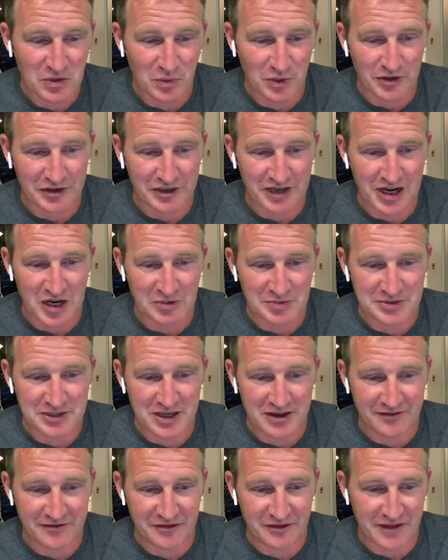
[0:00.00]
really helps
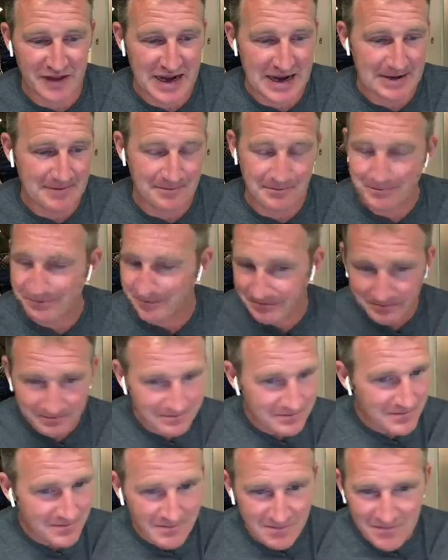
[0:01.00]
out for that
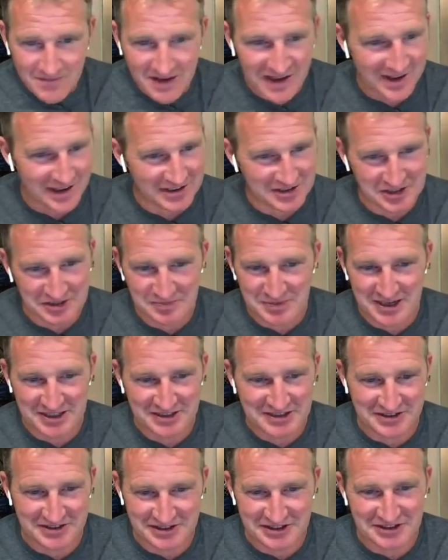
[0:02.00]
and it's just
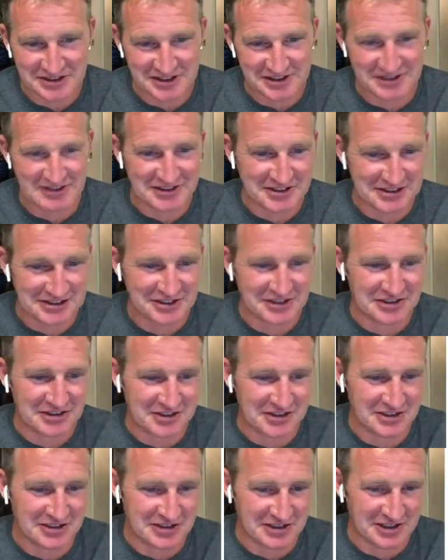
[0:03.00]
basically sealant,
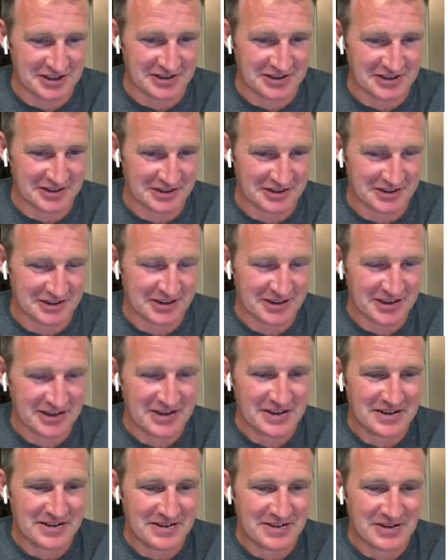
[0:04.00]
sealant, sealant.
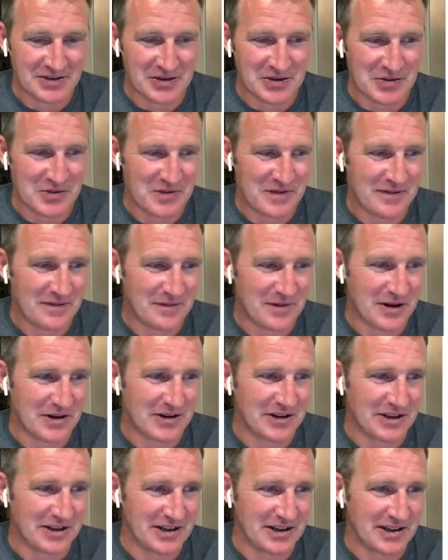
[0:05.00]
So
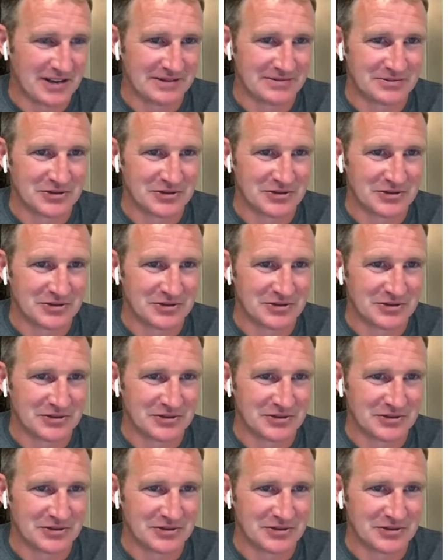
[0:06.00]
very uh,